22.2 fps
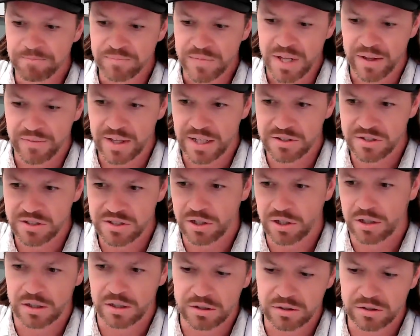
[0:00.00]
and then
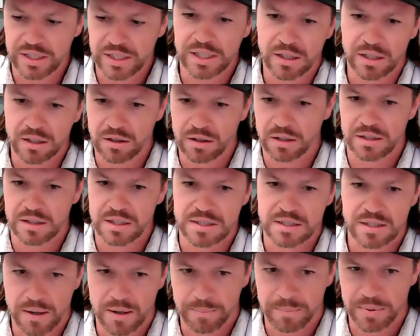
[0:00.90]
start clicking on
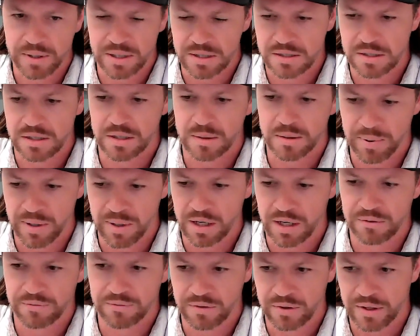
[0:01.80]
these companies that are
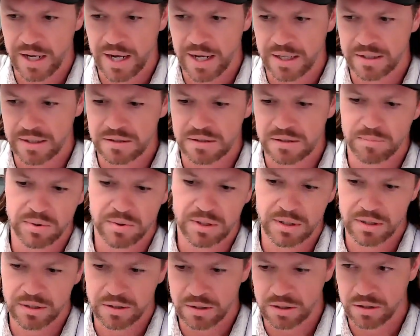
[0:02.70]
paying for the ads to
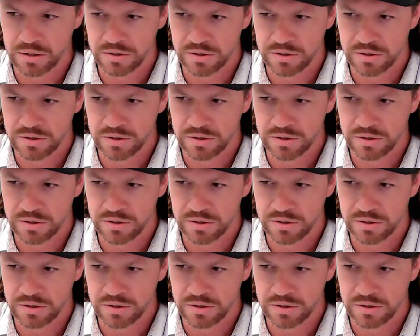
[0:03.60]
be,